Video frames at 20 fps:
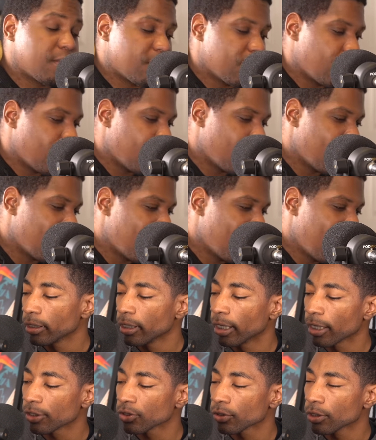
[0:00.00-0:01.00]
So
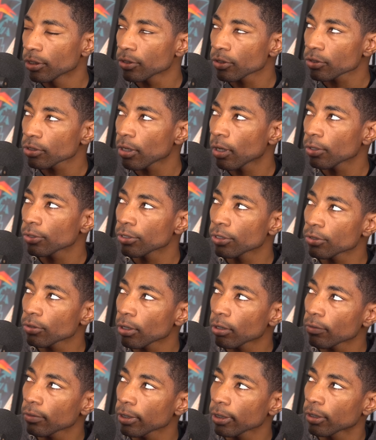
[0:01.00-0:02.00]
Yeah, so these are all these
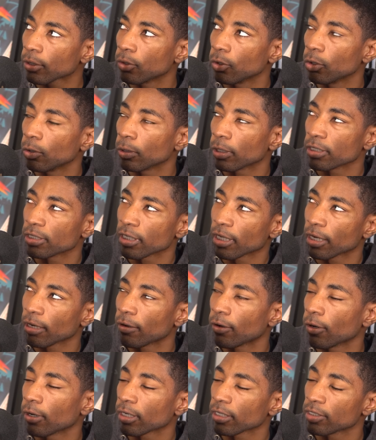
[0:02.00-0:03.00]
are really cool because it kind
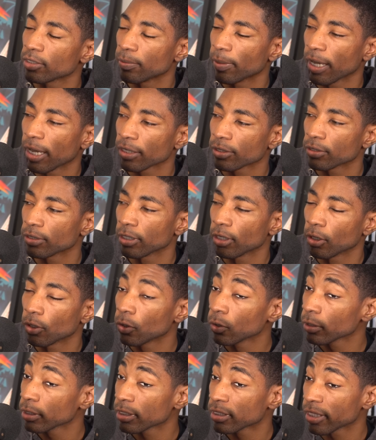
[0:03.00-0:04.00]
of harkens back to the
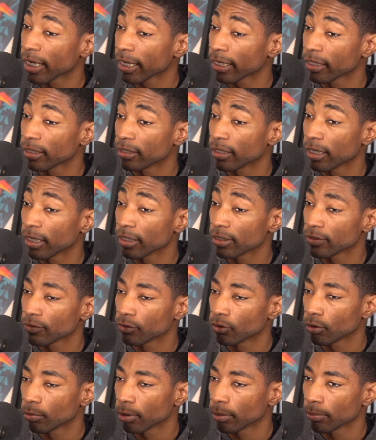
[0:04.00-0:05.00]
early psychic days
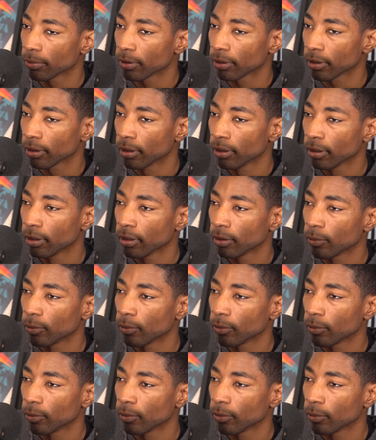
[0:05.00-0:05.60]
if you remember